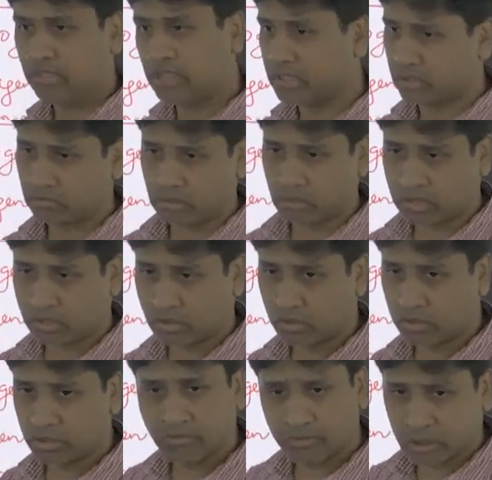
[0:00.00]
that is how the
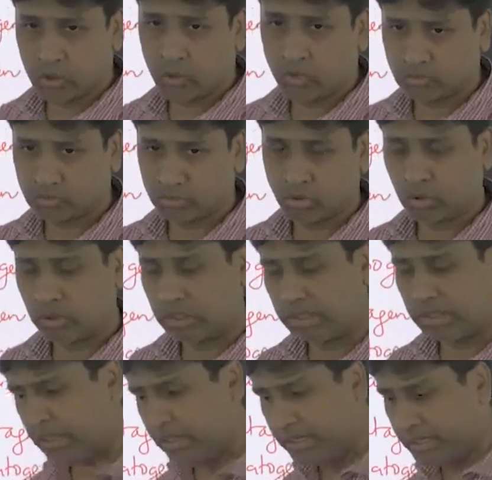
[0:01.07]
carcinogen will do. So they
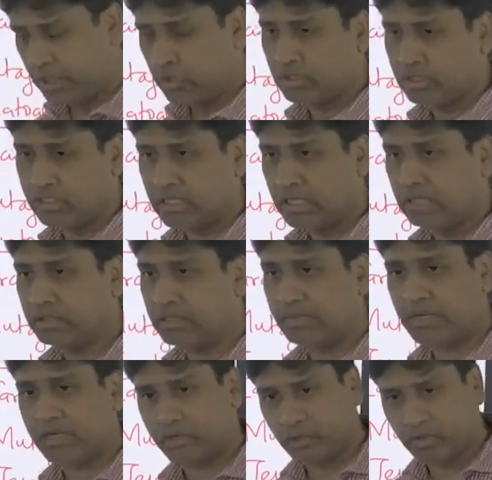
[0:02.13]
may enter into the cell, they
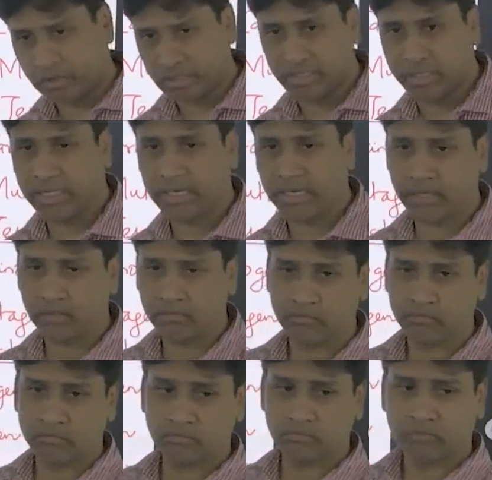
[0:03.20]
may enter into the DNA
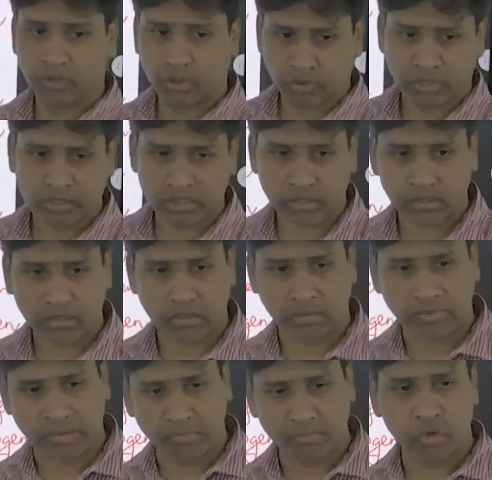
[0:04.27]
nucleus, they
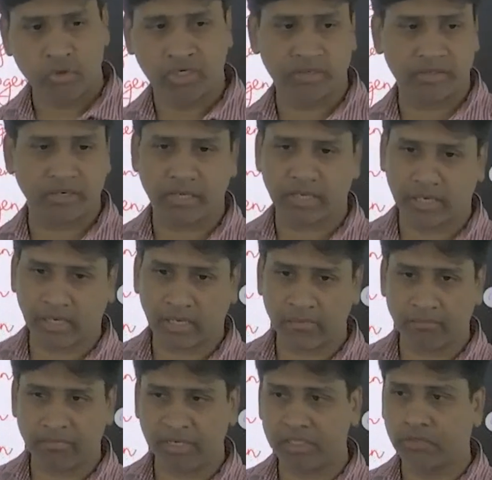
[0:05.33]
may mutate the
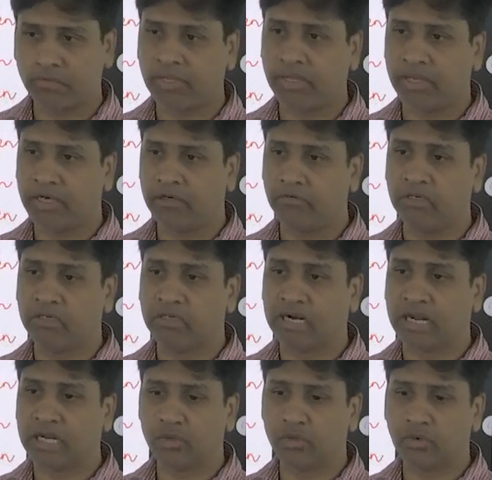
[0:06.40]
DNA. By that way, it will
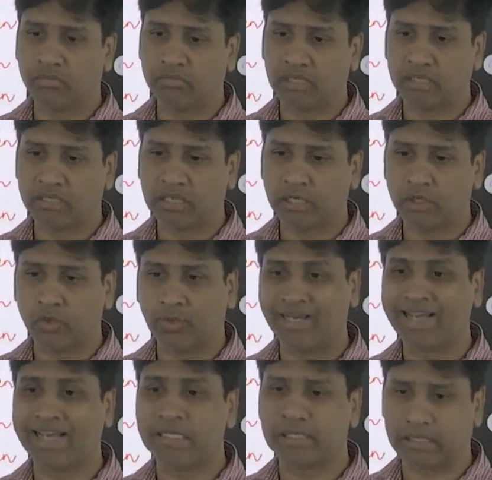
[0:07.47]
transform that cell into a
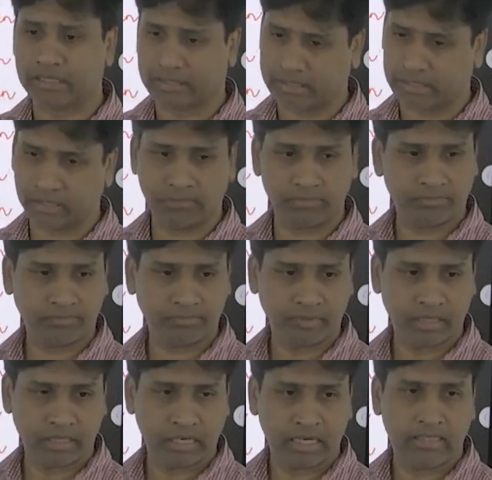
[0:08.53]
cancerous cell,
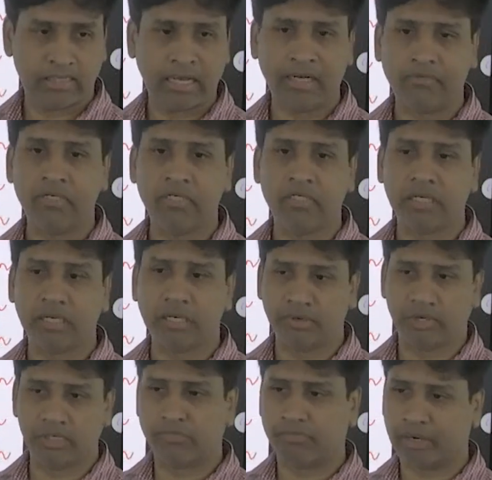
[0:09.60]
and that cell
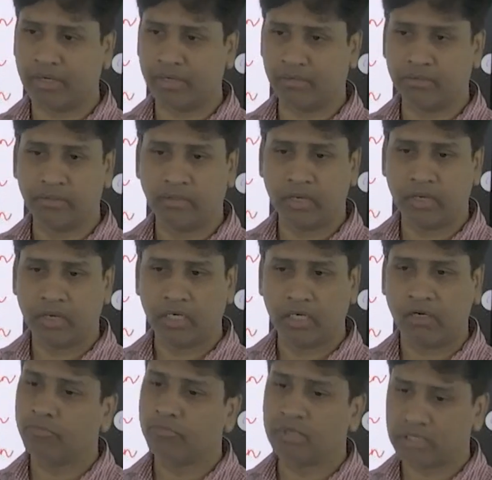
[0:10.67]
will spread,
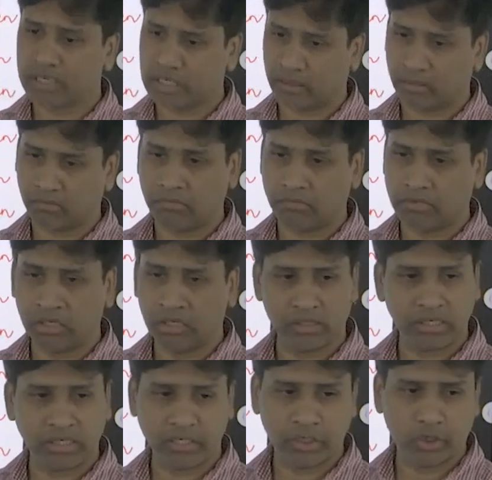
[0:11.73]
and obviously it will
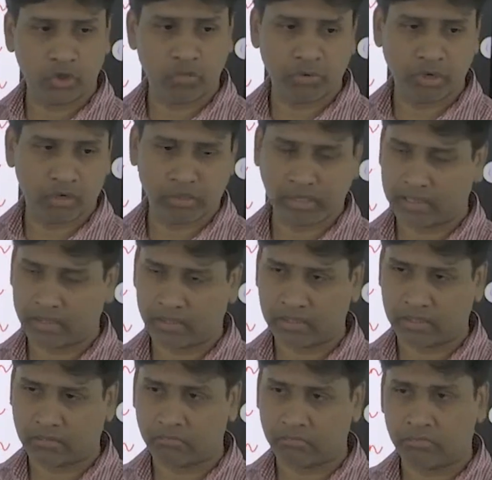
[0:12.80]
result in a tumor or
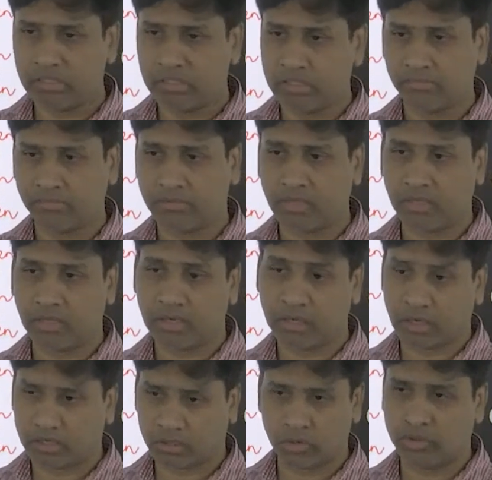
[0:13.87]
cancer. This is something a
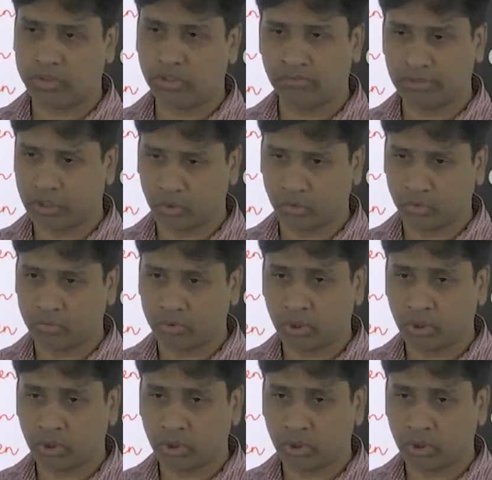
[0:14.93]
carcinogen will do.